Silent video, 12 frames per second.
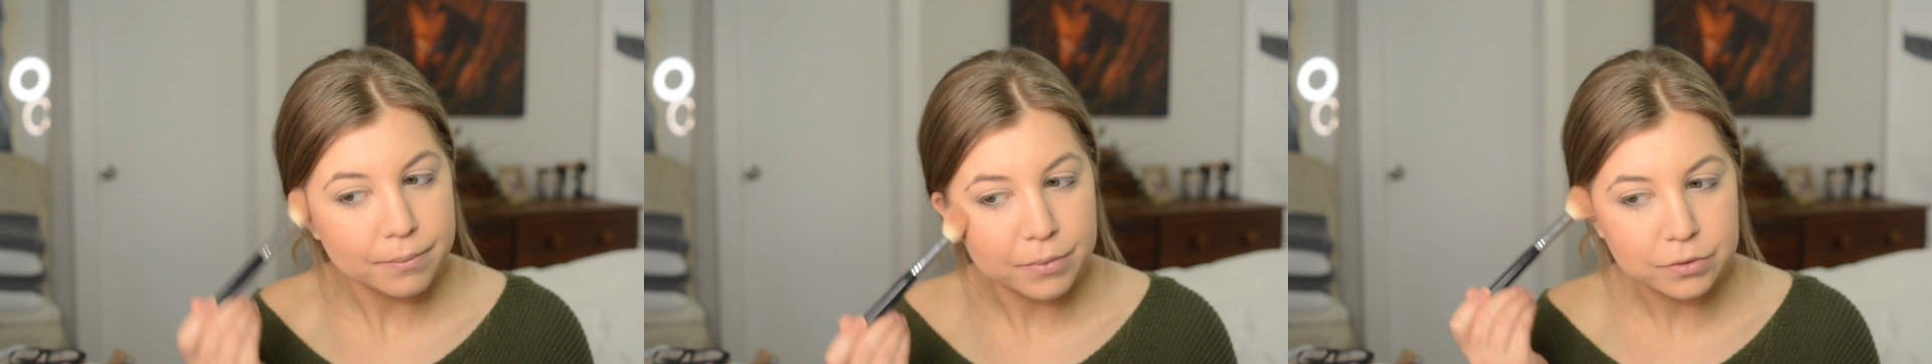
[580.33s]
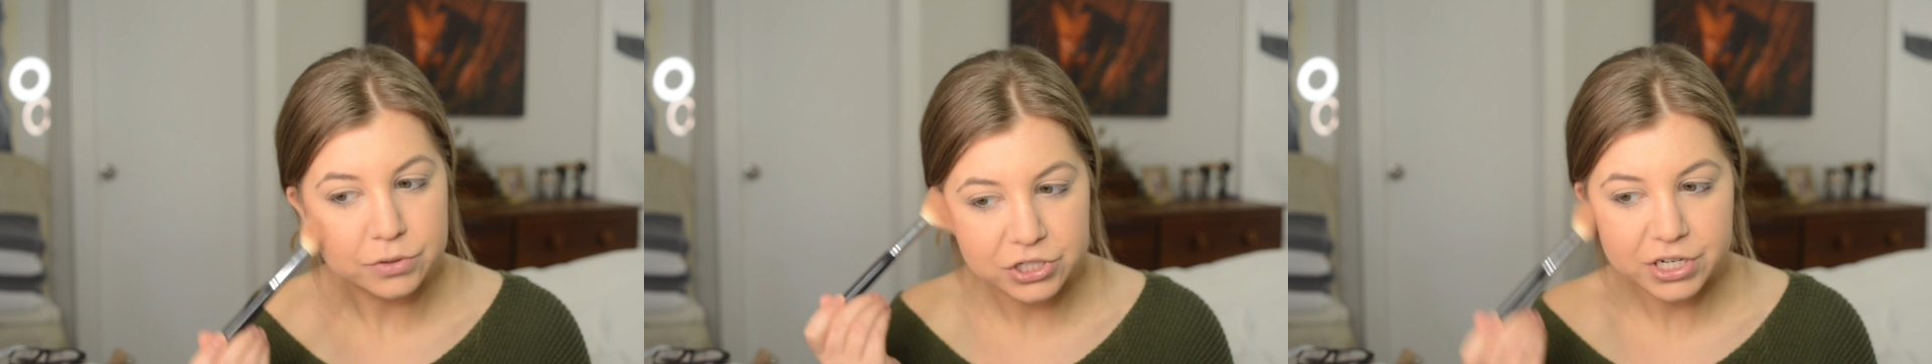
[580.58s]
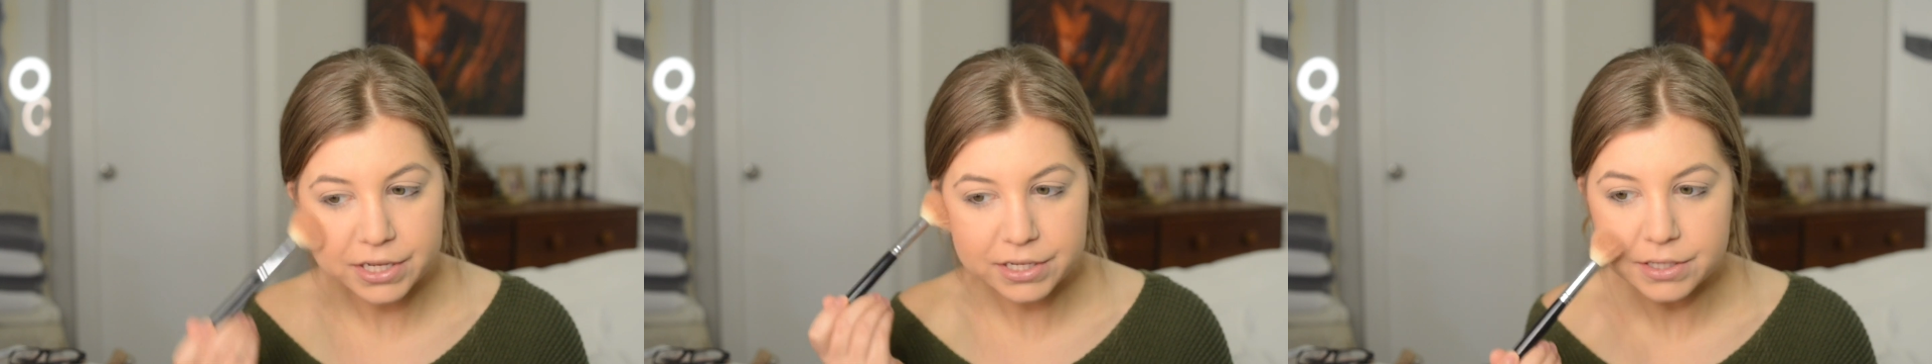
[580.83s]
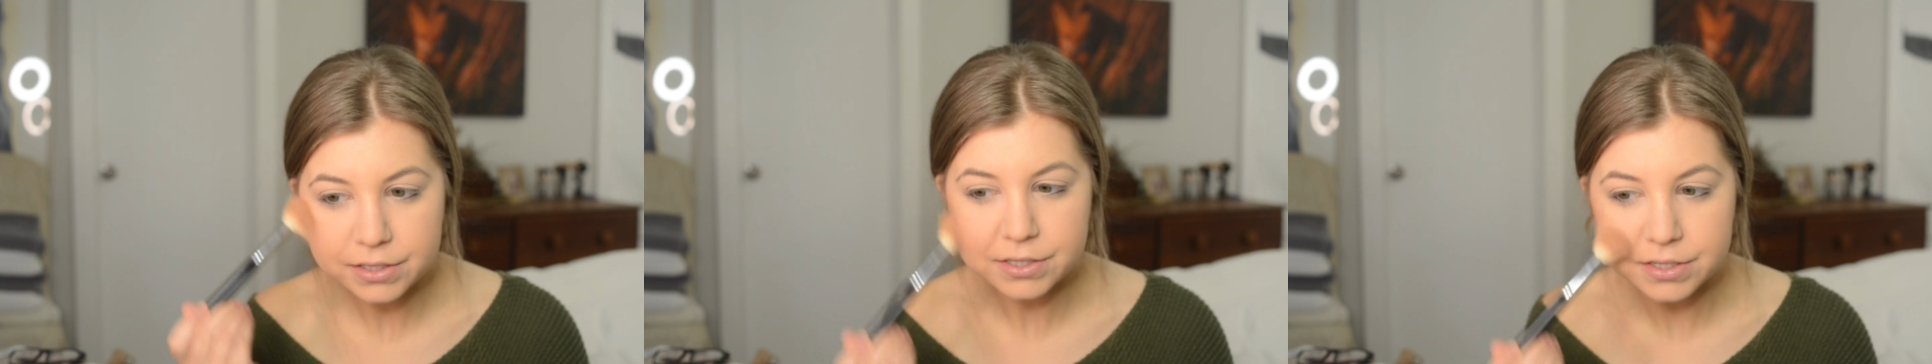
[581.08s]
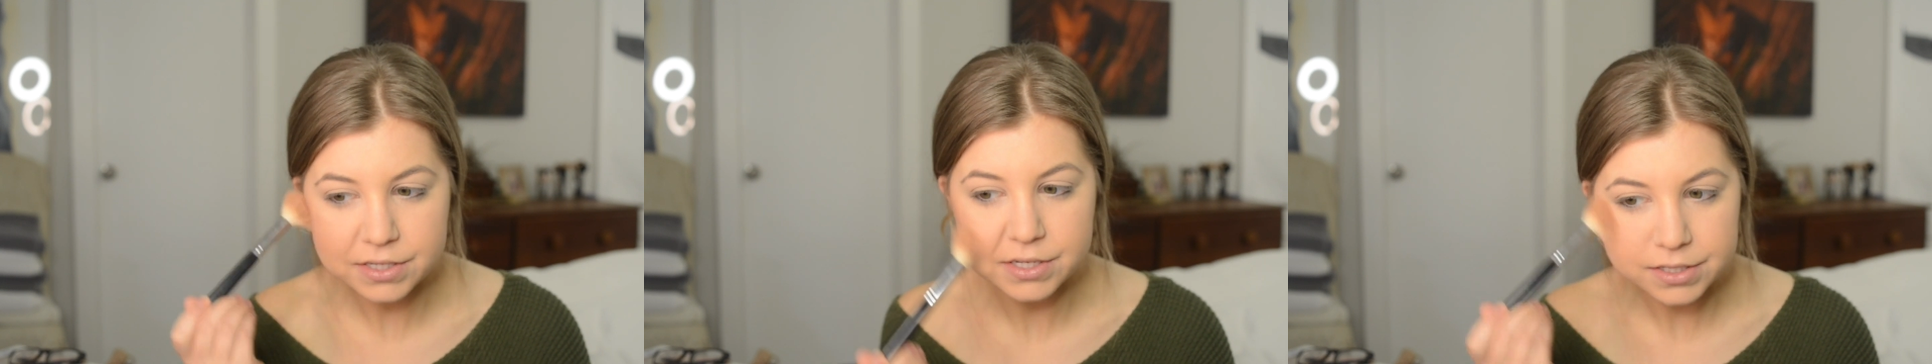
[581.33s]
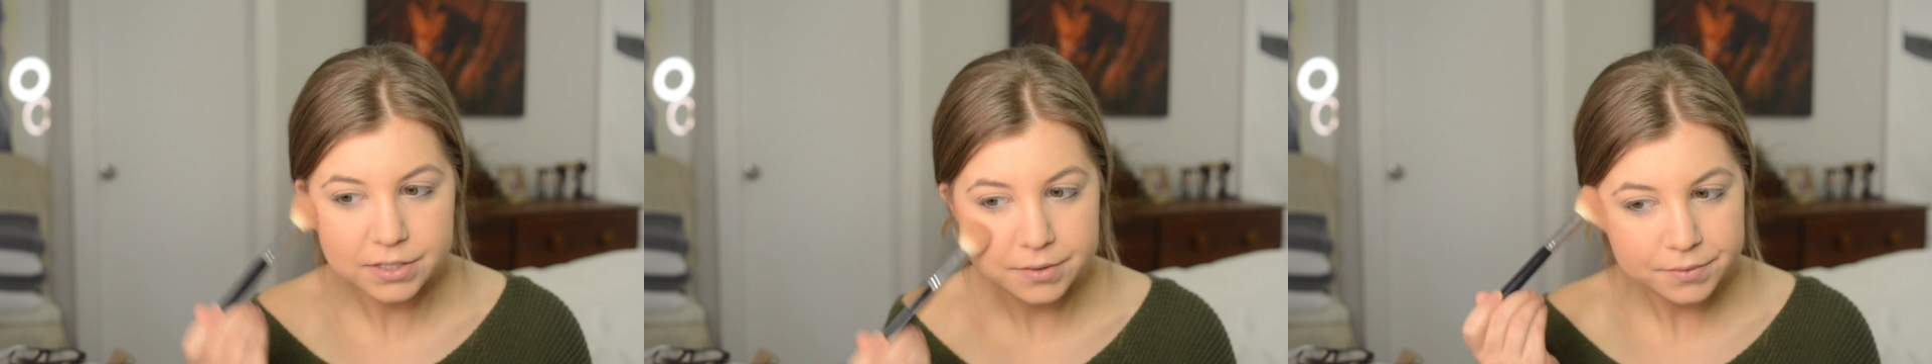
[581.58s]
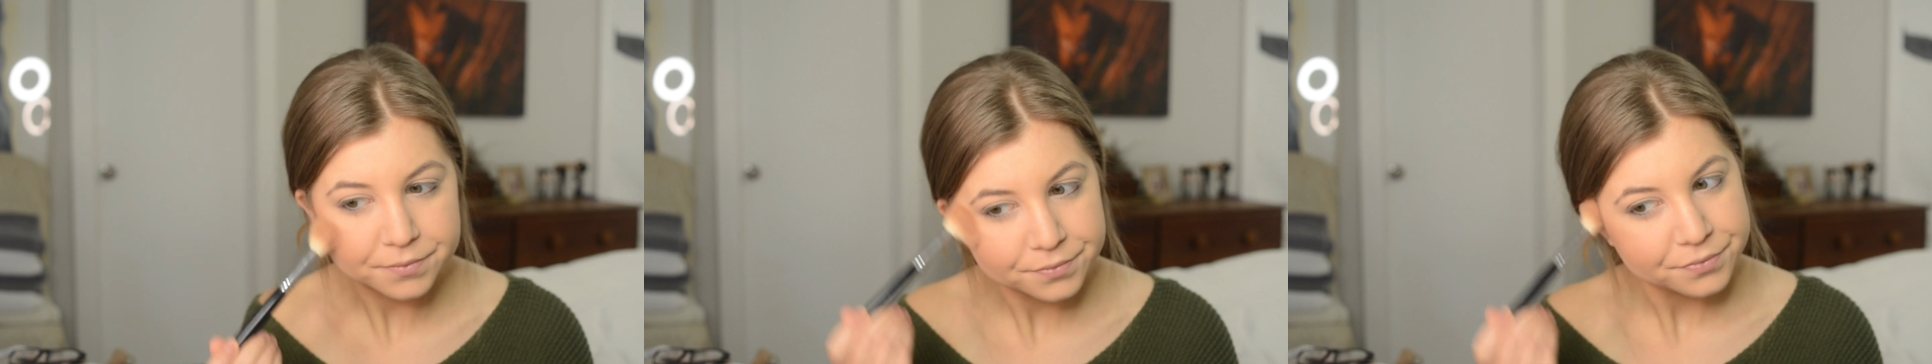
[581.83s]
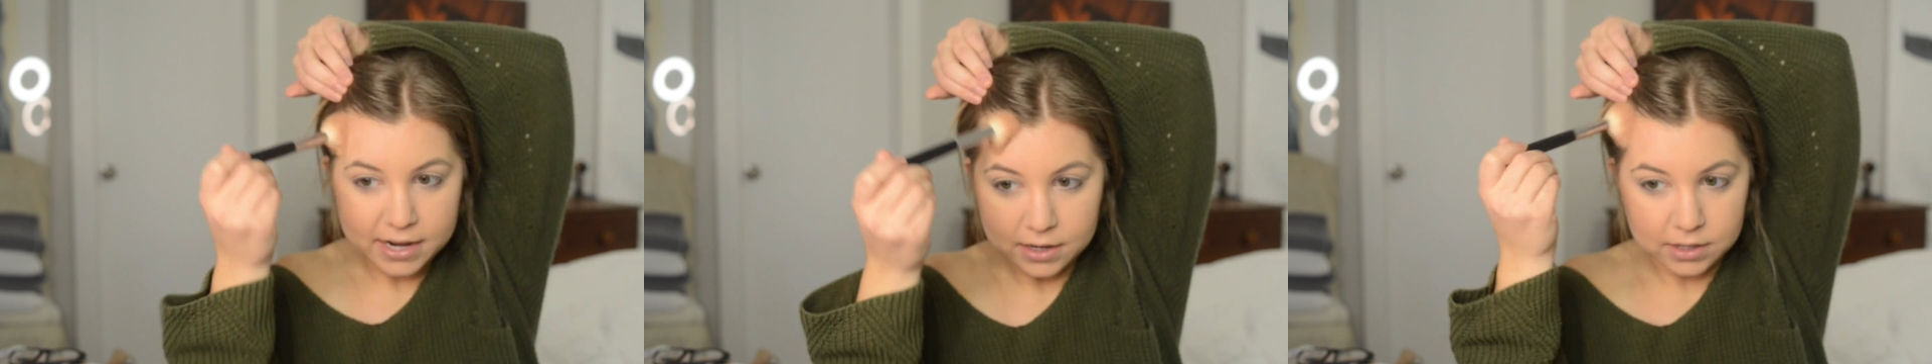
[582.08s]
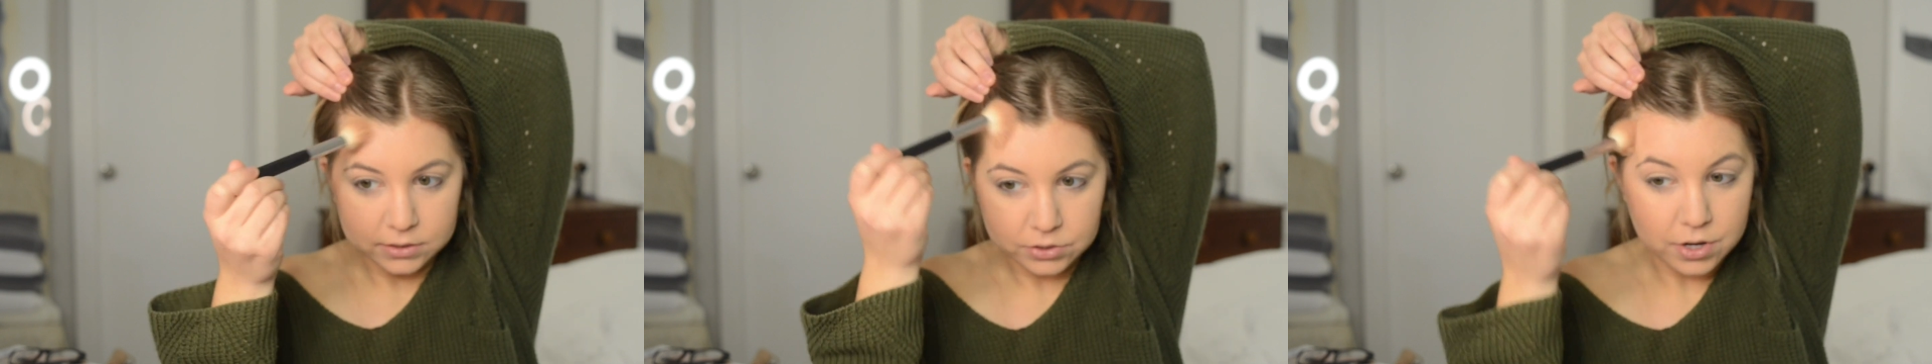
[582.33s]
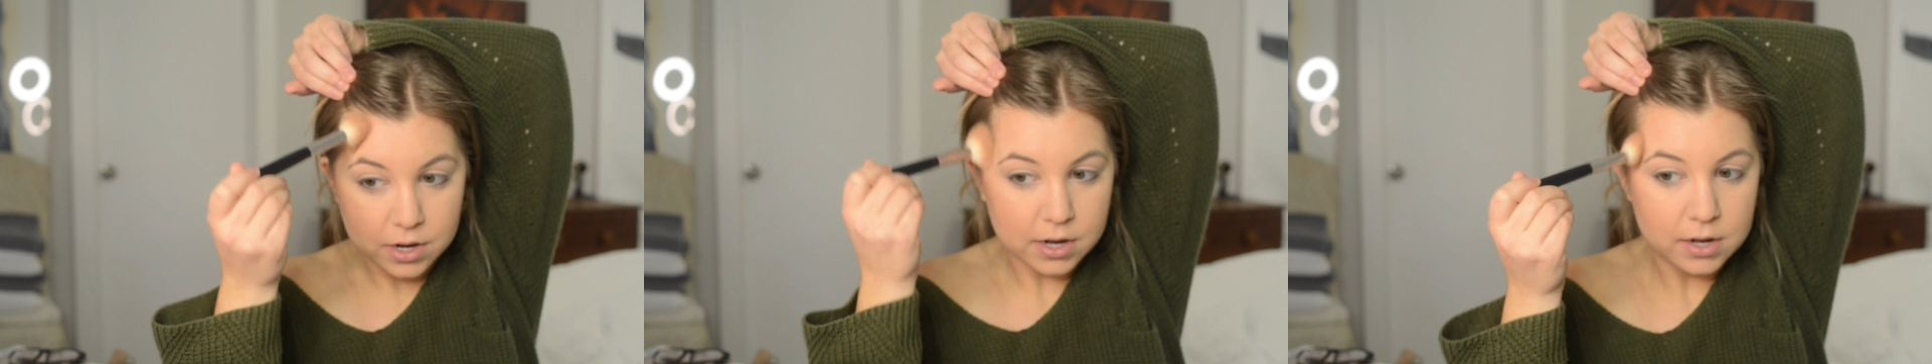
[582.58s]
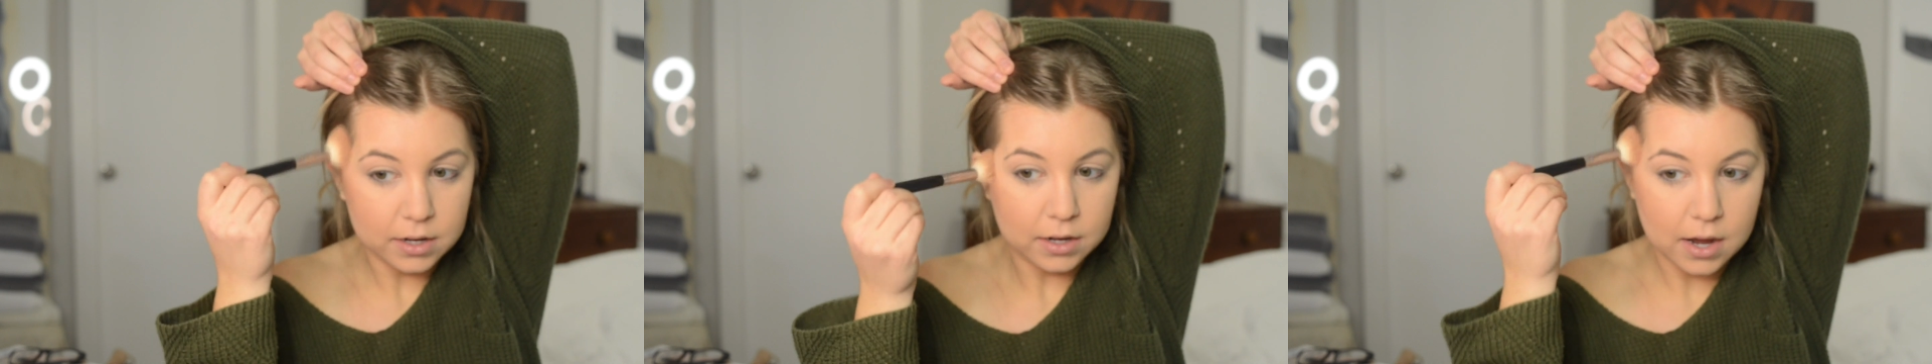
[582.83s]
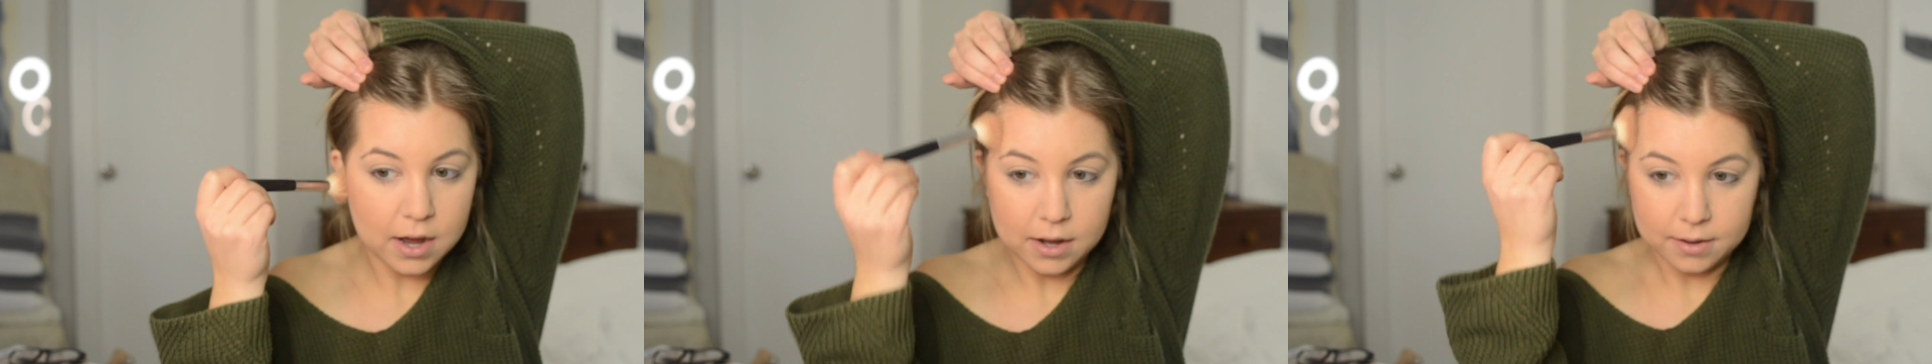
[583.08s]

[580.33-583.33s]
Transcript: motions along